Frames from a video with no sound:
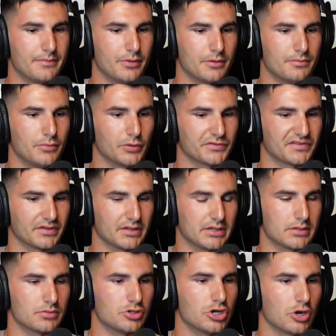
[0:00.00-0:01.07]
but
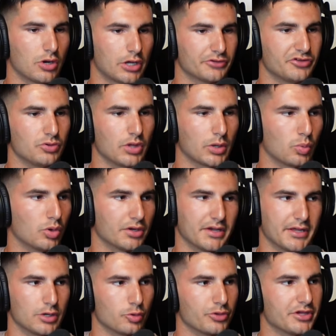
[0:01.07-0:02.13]
mostly, I'll do like 1
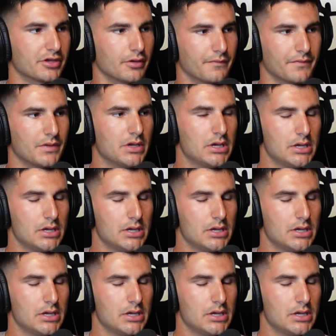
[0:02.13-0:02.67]
day a week of,